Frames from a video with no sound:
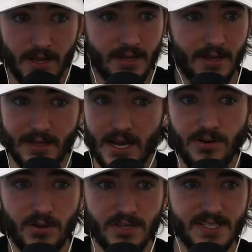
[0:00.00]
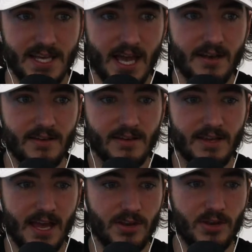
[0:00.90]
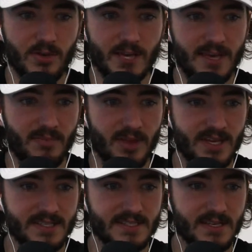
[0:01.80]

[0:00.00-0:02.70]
you do this again? Can you keep this?